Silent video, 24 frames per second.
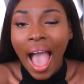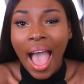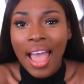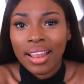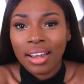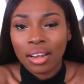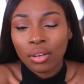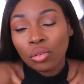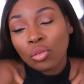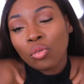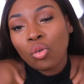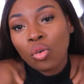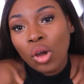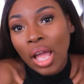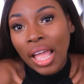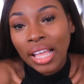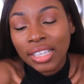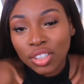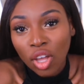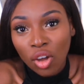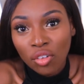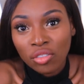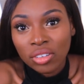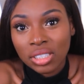and
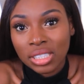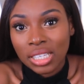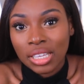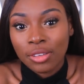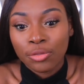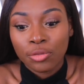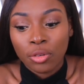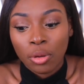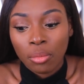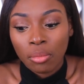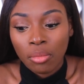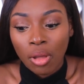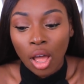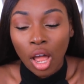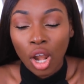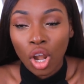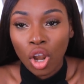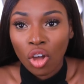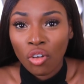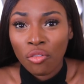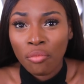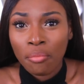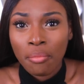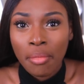it's obviously from a
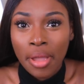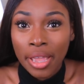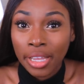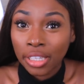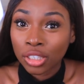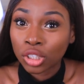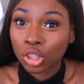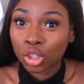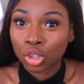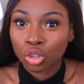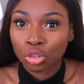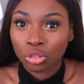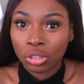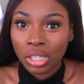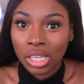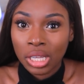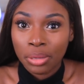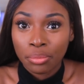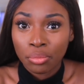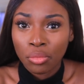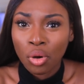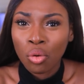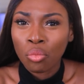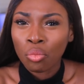lot of
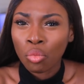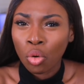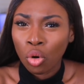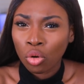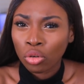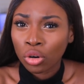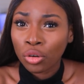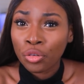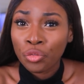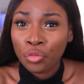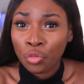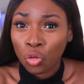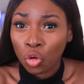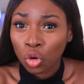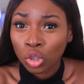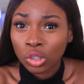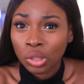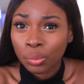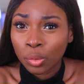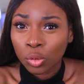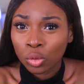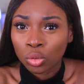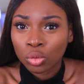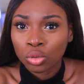mainstream, more
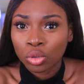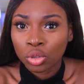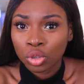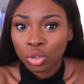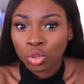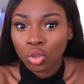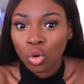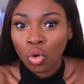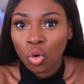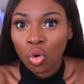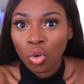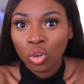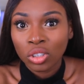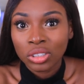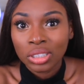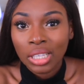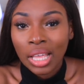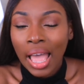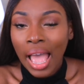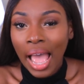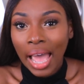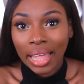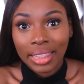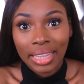affordable stores
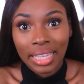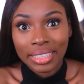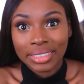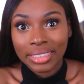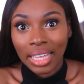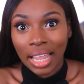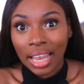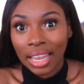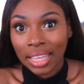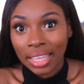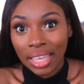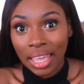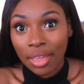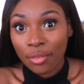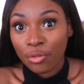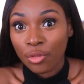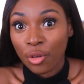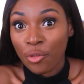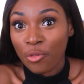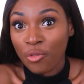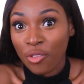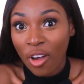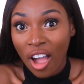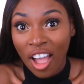and they're selling it
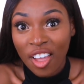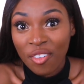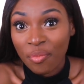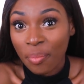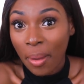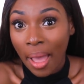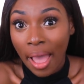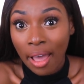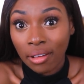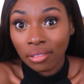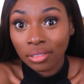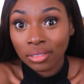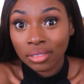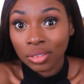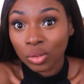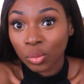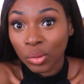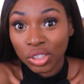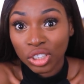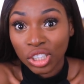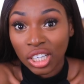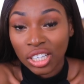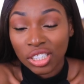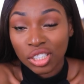for £5,
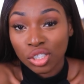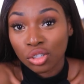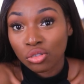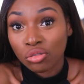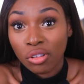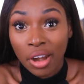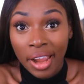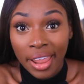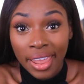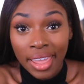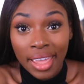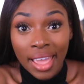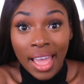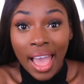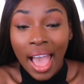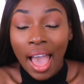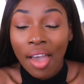which is great.